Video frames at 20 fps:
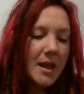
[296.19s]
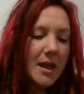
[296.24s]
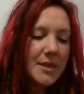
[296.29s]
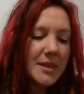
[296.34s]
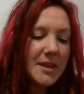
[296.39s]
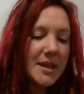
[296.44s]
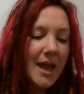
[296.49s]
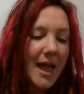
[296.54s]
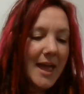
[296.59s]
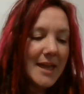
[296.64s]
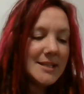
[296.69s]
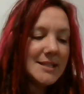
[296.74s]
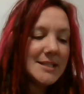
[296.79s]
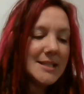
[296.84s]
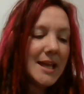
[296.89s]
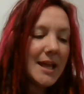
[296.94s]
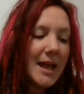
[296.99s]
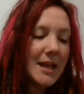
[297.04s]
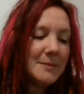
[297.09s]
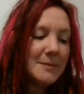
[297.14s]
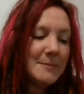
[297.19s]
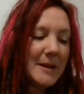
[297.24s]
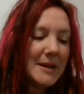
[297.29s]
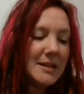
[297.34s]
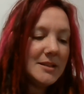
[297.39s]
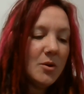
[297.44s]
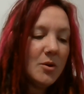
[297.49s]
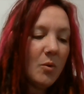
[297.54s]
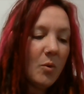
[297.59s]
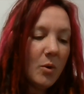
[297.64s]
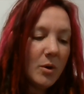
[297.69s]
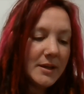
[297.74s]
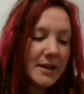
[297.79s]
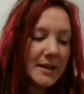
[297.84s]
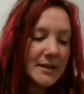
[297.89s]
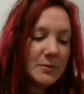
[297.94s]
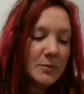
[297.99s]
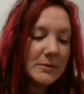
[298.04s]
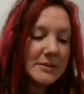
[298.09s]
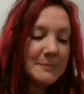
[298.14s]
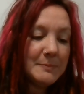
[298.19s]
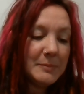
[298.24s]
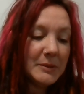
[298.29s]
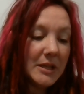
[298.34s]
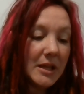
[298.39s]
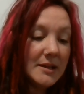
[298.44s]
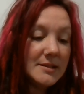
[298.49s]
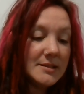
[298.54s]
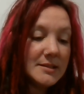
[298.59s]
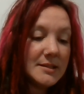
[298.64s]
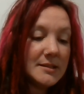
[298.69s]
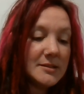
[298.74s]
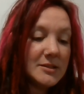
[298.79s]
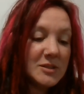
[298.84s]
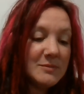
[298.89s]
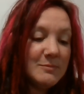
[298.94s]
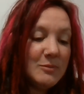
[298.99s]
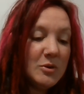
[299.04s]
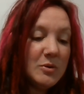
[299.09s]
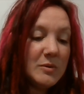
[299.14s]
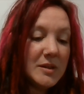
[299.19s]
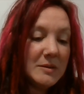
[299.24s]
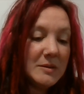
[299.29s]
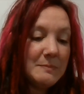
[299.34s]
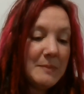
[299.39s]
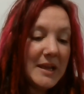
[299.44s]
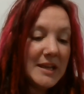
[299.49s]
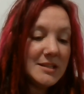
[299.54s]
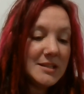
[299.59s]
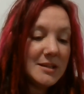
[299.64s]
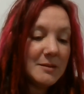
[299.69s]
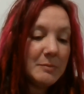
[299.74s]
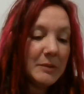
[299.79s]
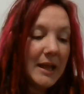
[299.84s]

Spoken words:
The end that had been in the organ was blunt, smooth, and painted